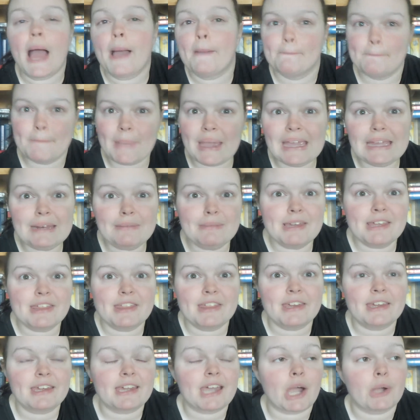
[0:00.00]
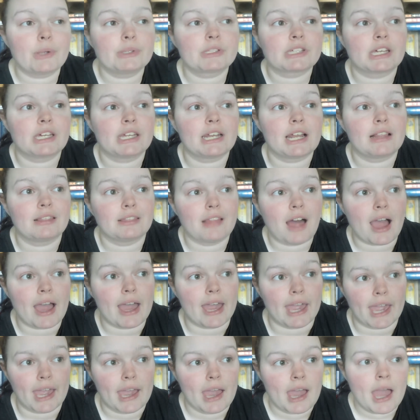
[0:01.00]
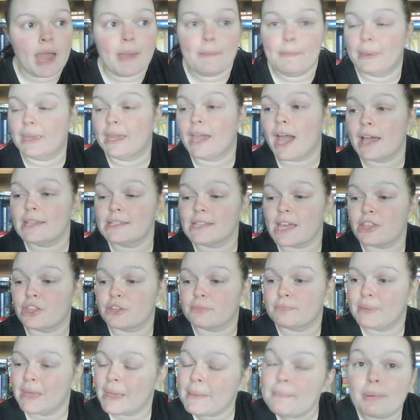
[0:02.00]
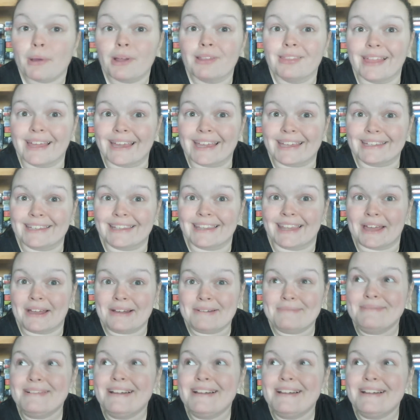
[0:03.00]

made me think I was going to like because other people liked them